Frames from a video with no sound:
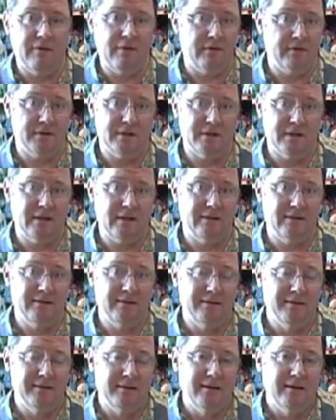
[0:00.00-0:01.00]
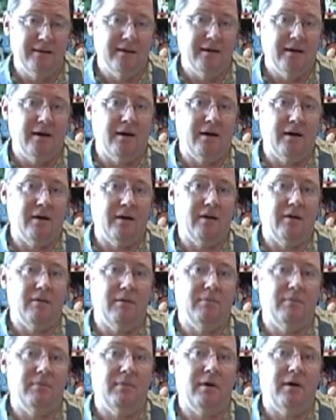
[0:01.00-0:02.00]
I've ever seen.
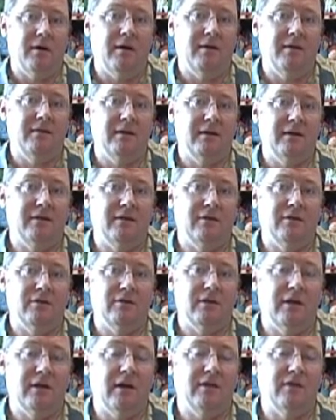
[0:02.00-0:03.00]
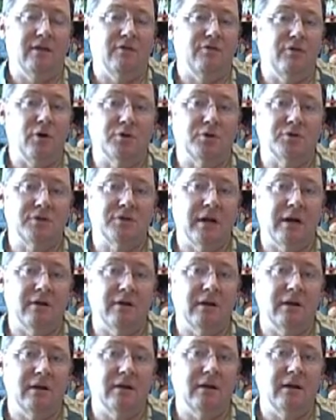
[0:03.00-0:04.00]
I think that the folks
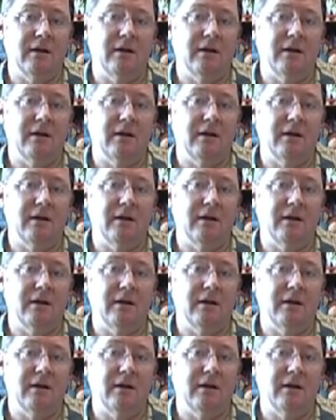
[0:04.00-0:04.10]
down at